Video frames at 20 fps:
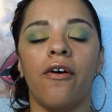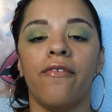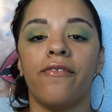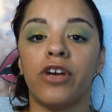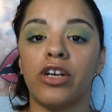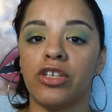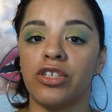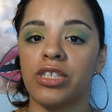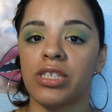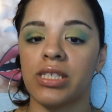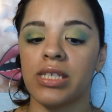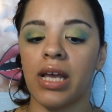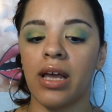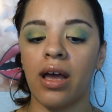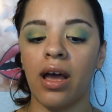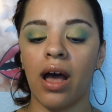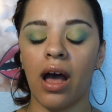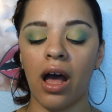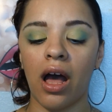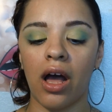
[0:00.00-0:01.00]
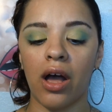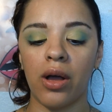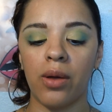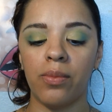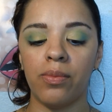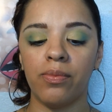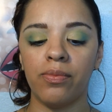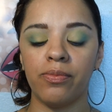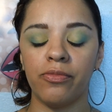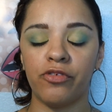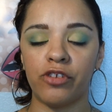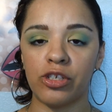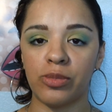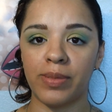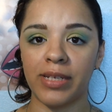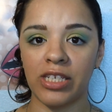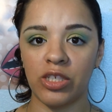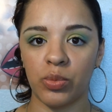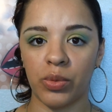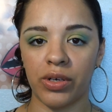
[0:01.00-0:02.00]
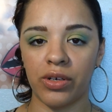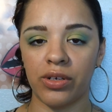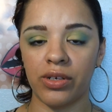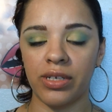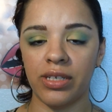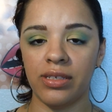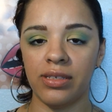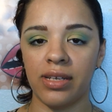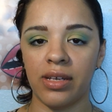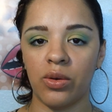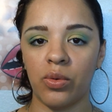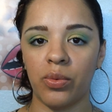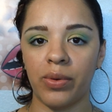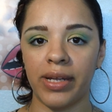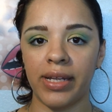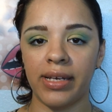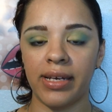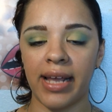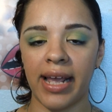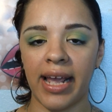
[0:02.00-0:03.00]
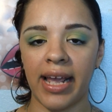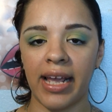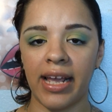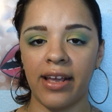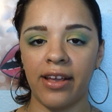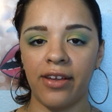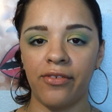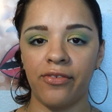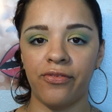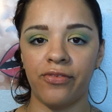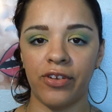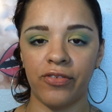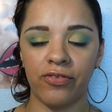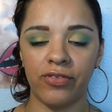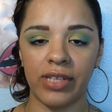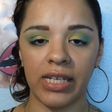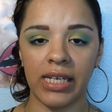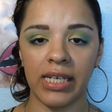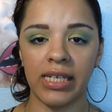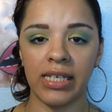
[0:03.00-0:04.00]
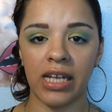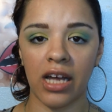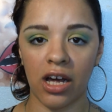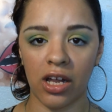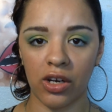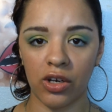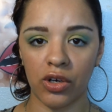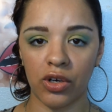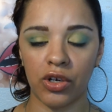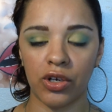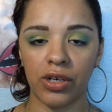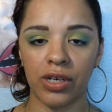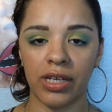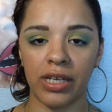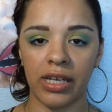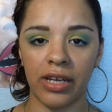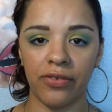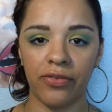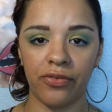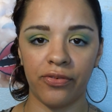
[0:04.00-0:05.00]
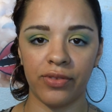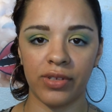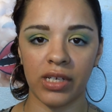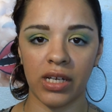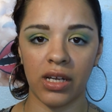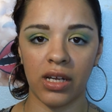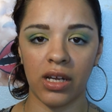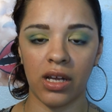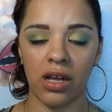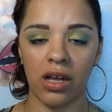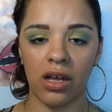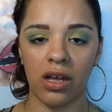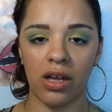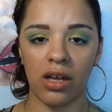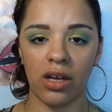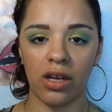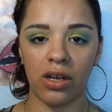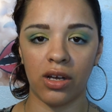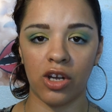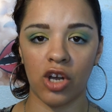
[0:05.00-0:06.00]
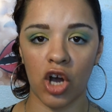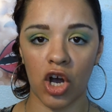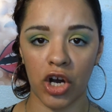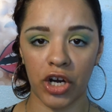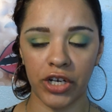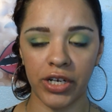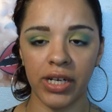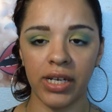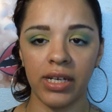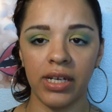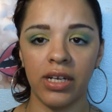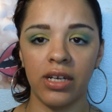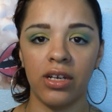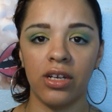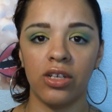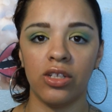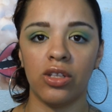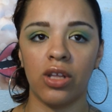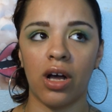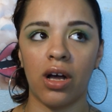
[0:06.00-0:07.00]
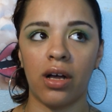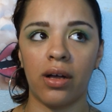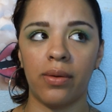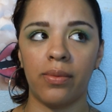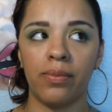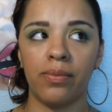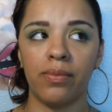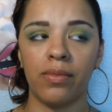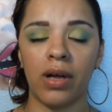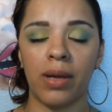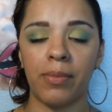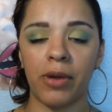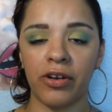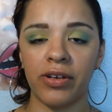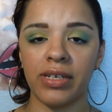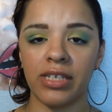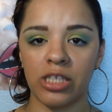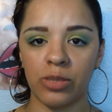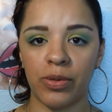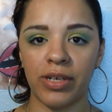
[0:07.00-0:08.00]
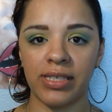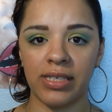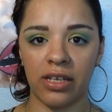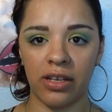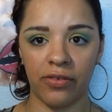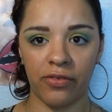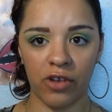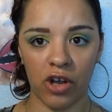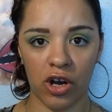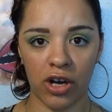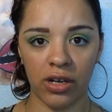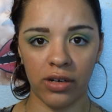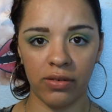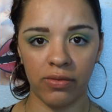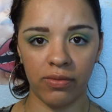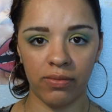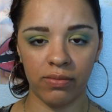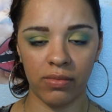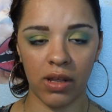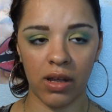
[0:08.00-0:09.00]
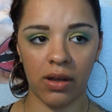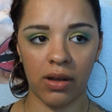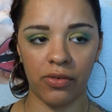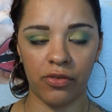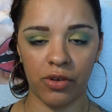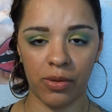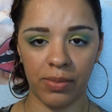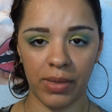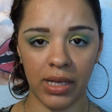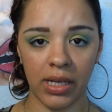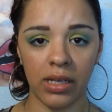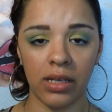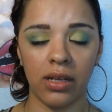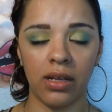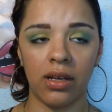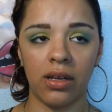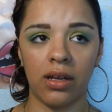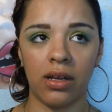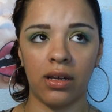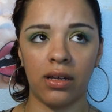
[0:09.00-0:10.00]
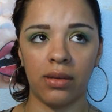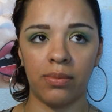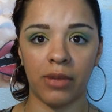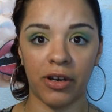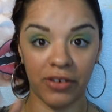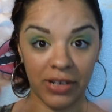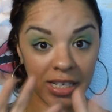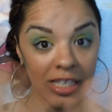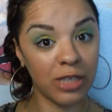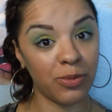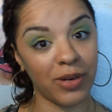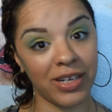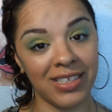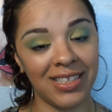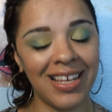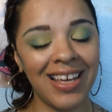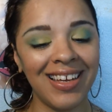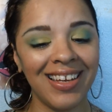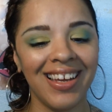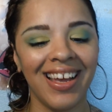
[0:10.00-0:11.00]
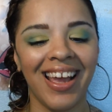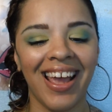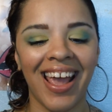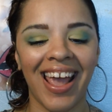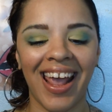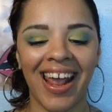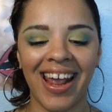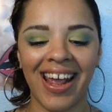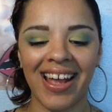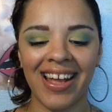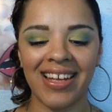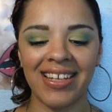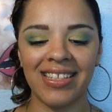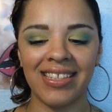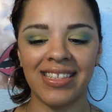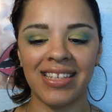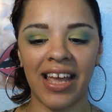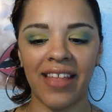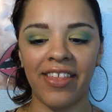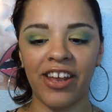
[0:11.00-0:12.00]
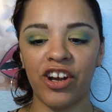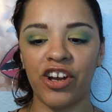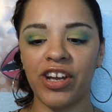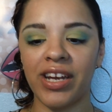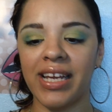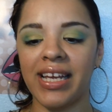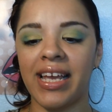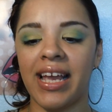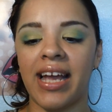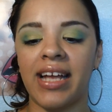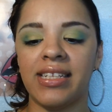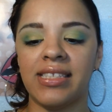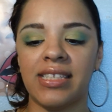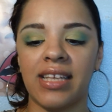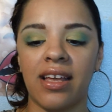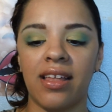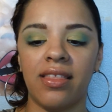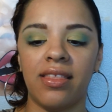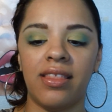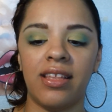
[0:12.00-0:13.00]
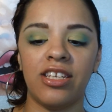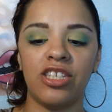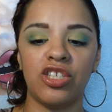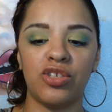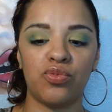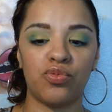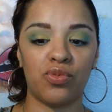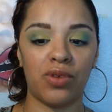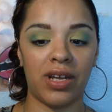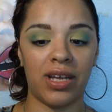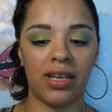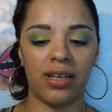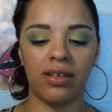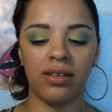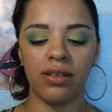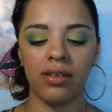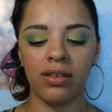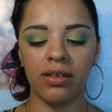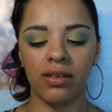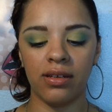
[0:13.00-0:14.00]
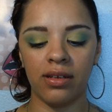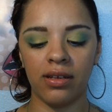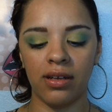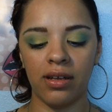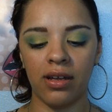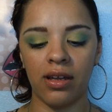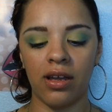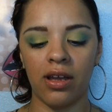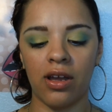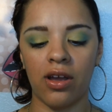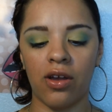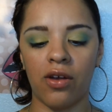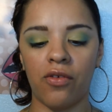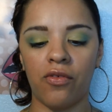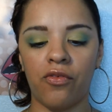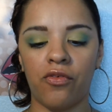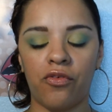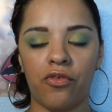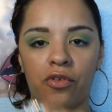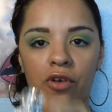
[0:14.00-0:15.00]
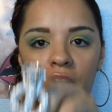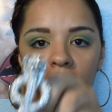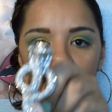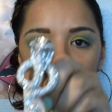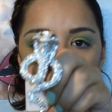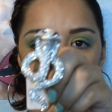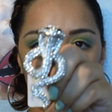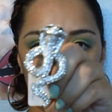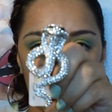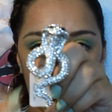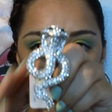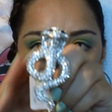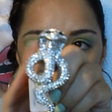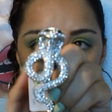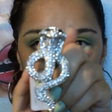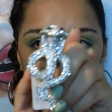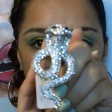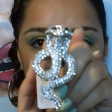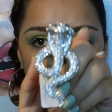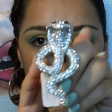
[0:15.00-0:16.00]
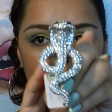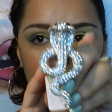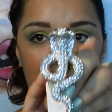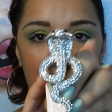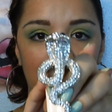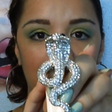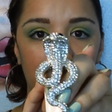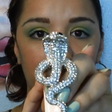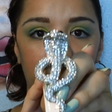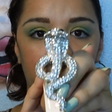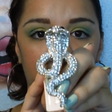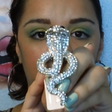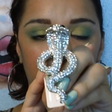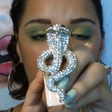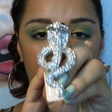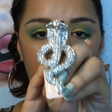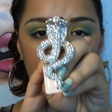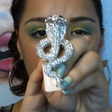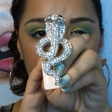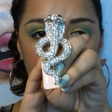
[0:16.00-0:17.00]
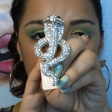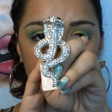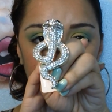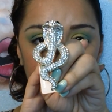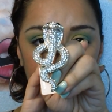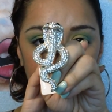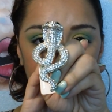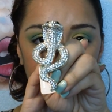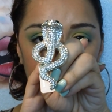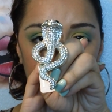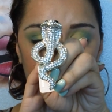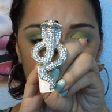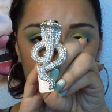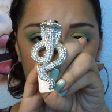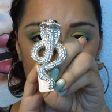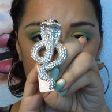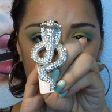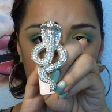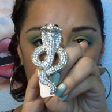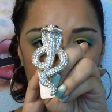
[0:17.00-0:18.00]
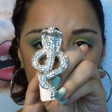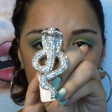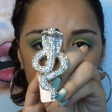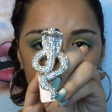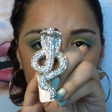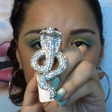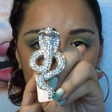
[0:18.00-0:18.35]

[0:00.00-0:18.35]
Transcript: first, um, first place winner is going to win a $50 gift uh, card. Um, American Express gift card uh, from me, uh, American Express, and they're gonna get this ring from Lady Pink amazon.com.